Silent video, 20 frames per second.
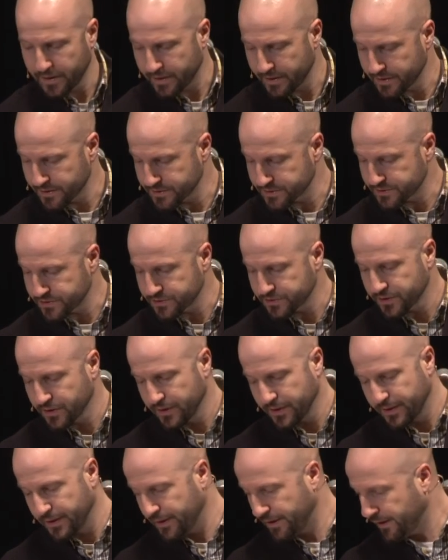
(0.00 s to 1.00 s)
Is,
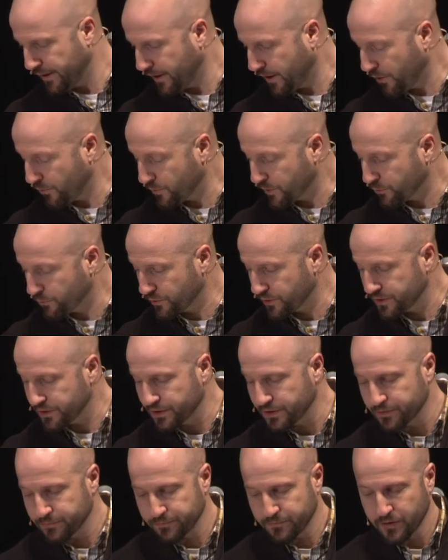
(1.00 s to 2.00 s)
are we
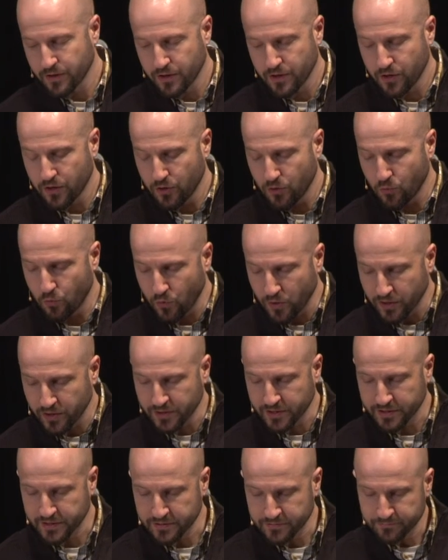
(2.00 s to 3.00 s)
really
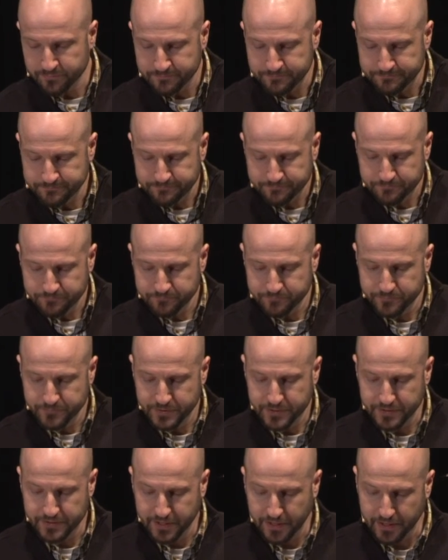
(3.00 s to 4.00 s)
willing
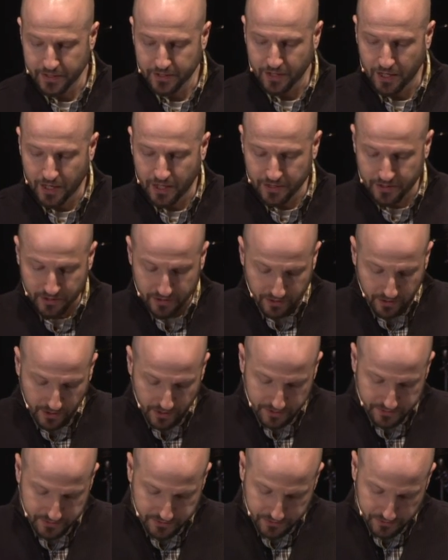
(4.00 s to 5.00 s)
to take God on
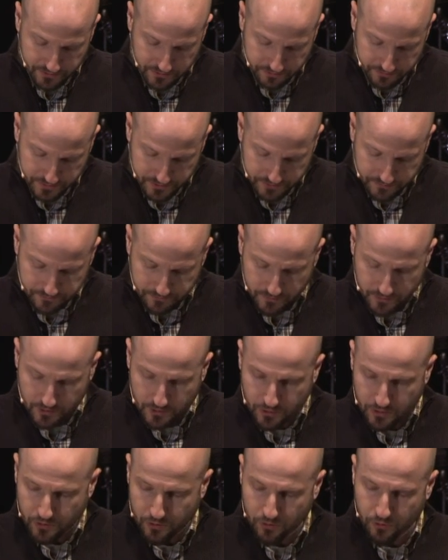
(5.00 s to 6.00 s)
God's terms,
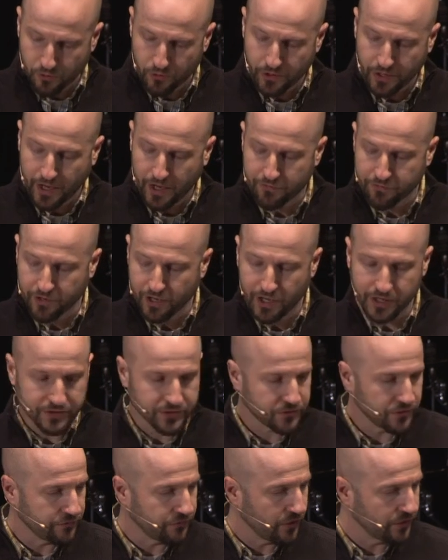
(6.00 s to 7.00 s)
or to have God
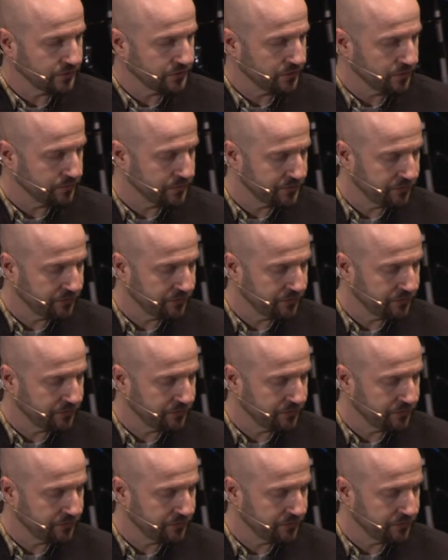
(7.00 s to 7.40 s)
serve our terms?